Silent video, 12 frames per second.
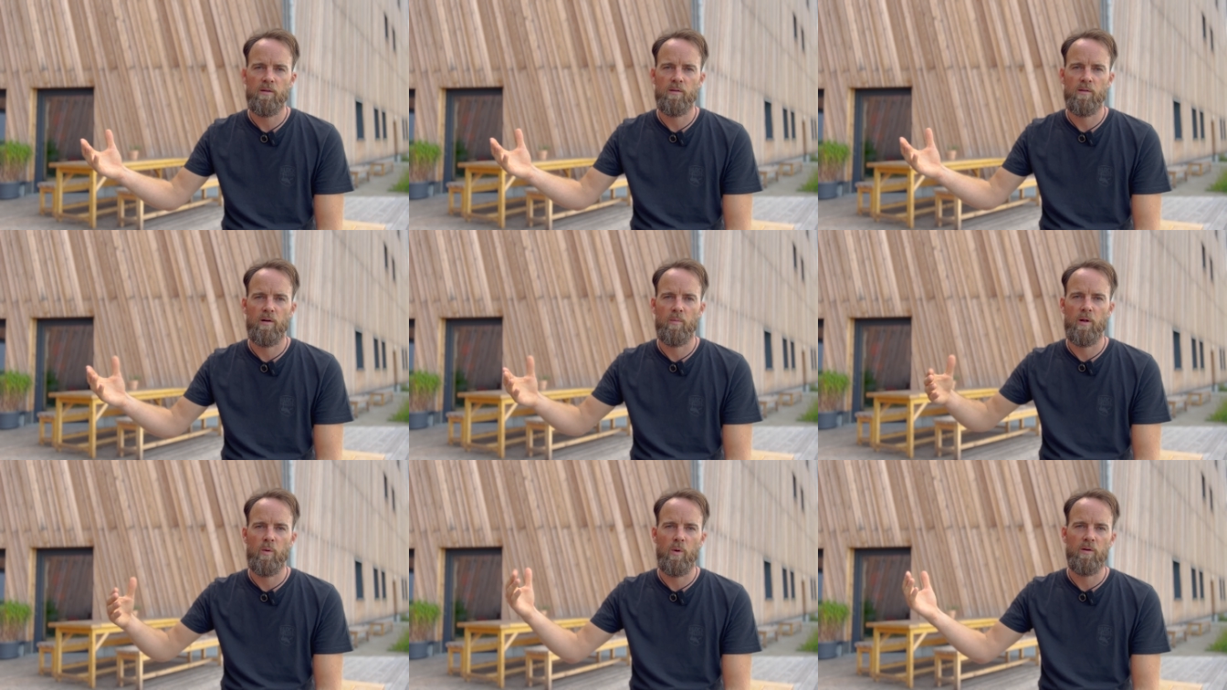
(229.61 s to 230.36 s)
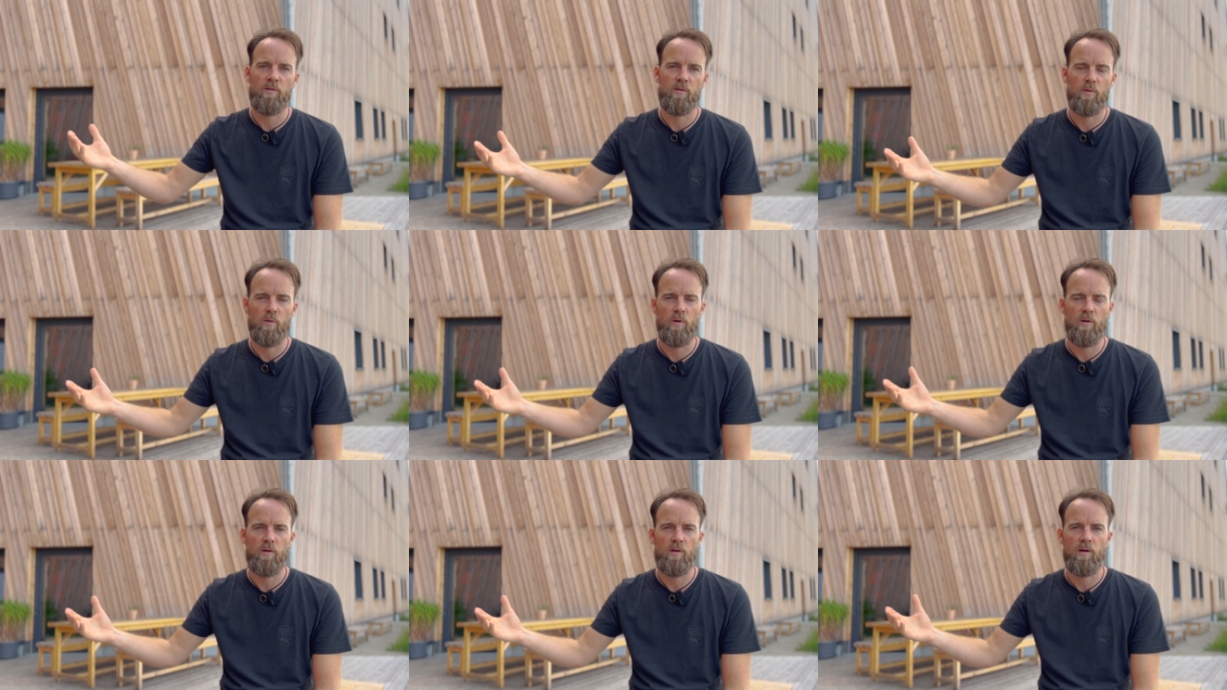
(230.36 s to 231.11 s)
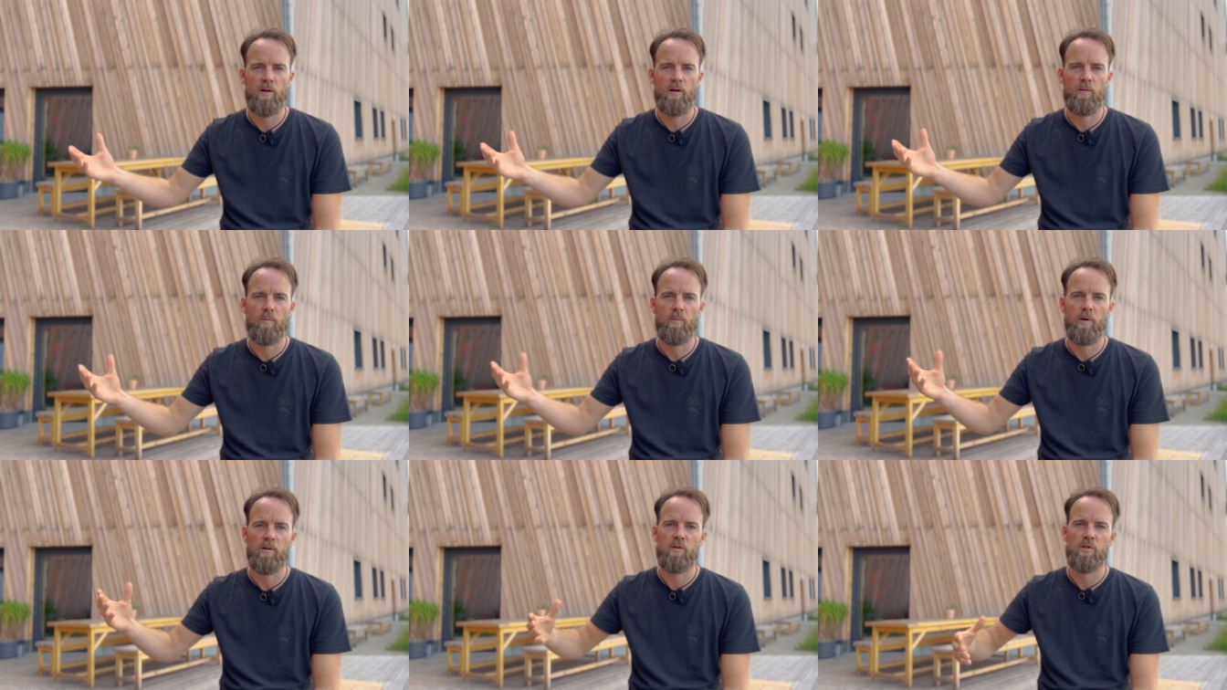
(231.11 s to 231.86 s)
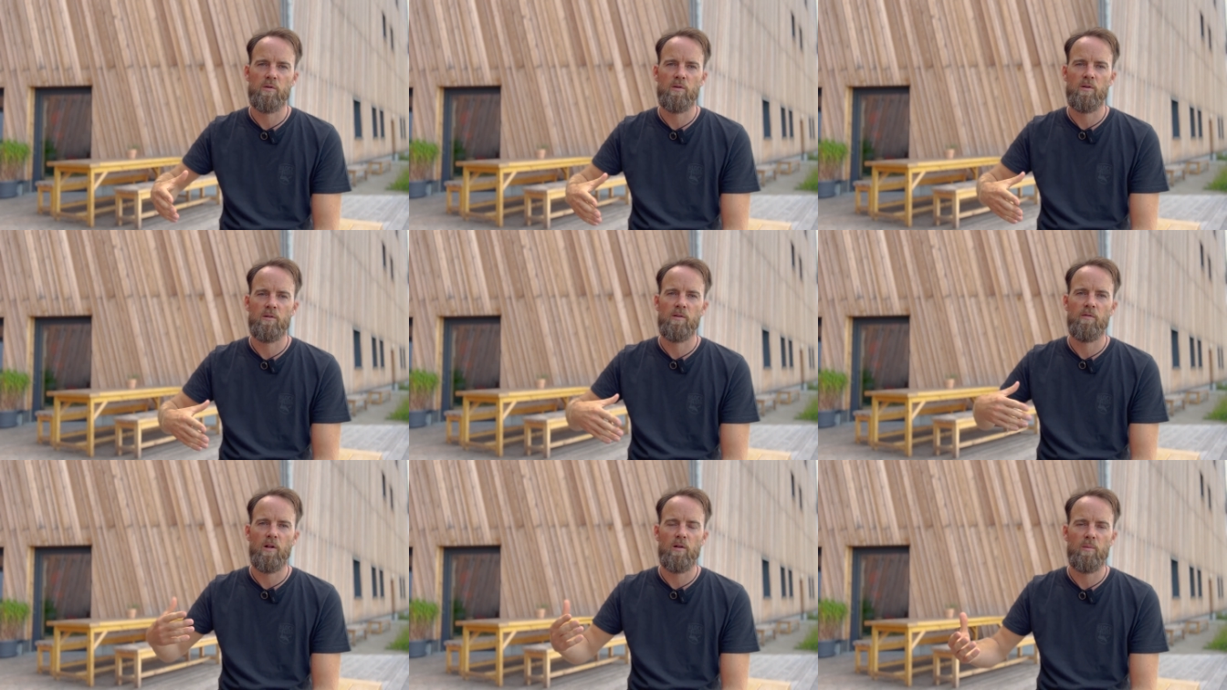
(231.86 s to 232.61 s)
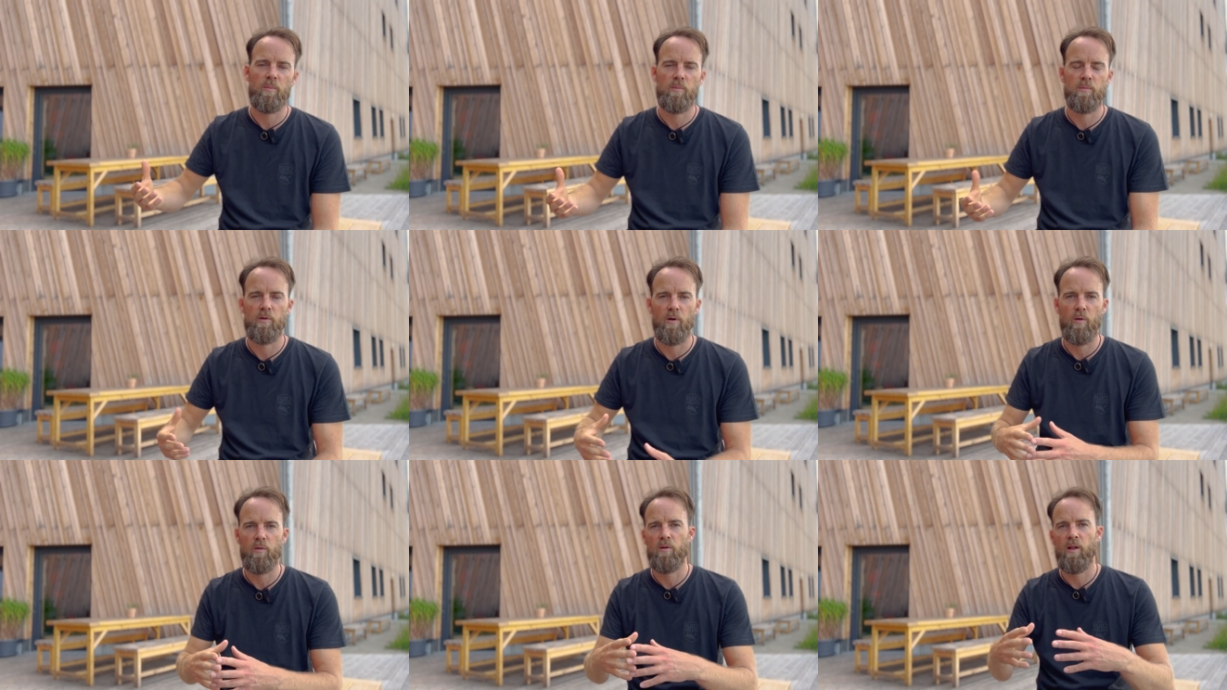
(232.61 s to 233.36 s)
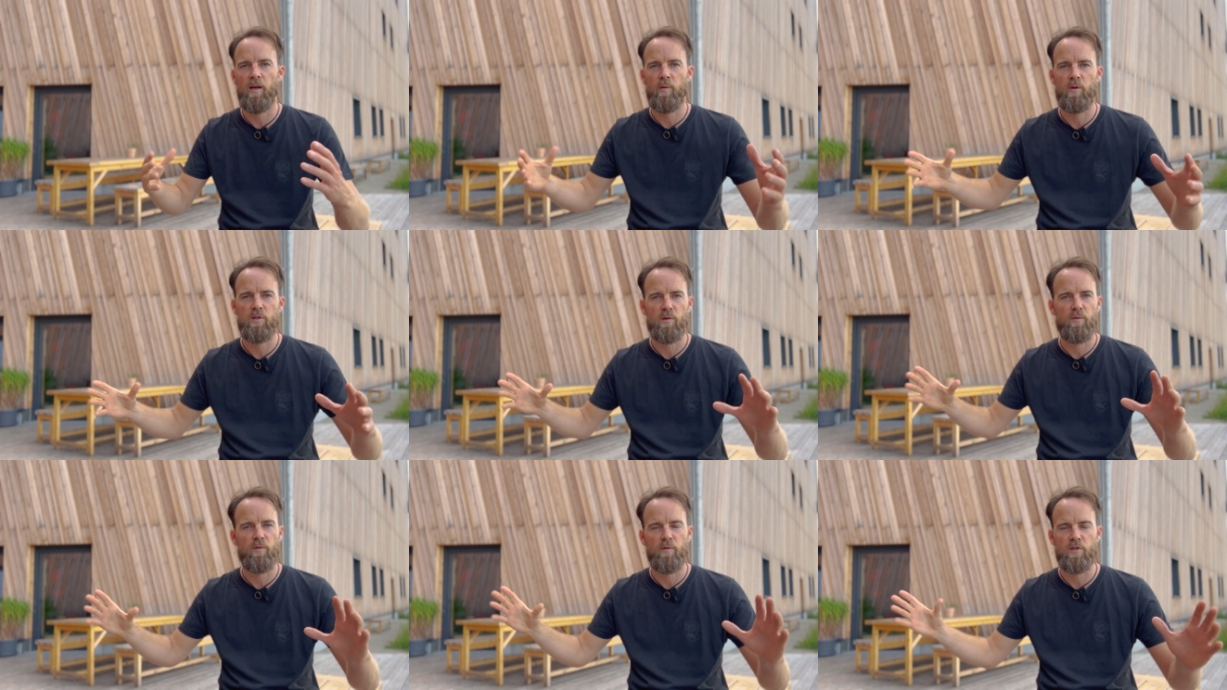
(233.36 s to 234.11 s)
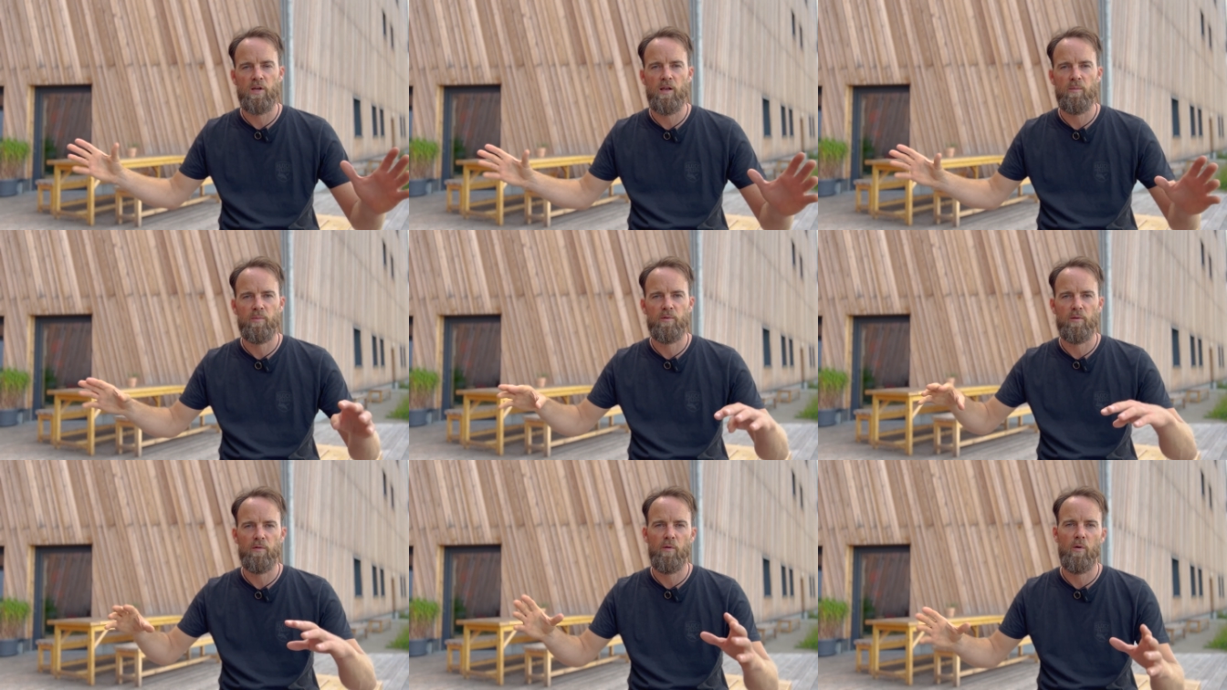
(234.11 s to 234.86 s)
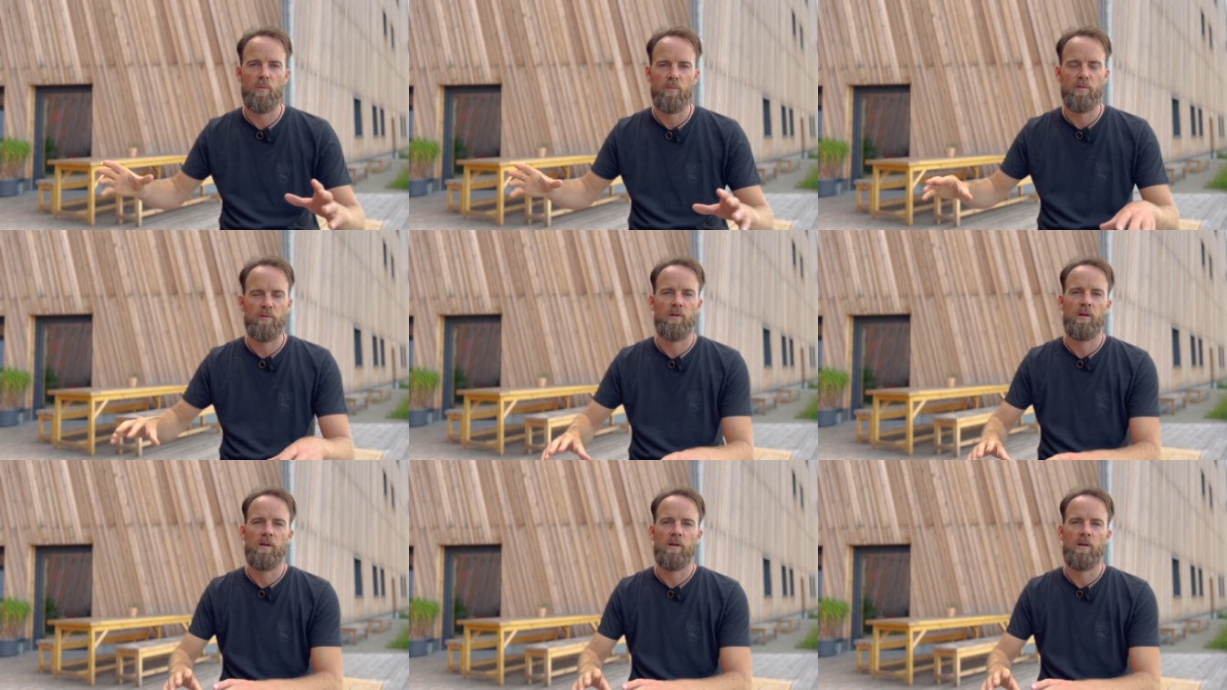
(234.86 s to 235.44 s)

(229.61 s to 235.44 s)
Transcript: There are many ways to do it, but you should develop your own language of shapes, of forms,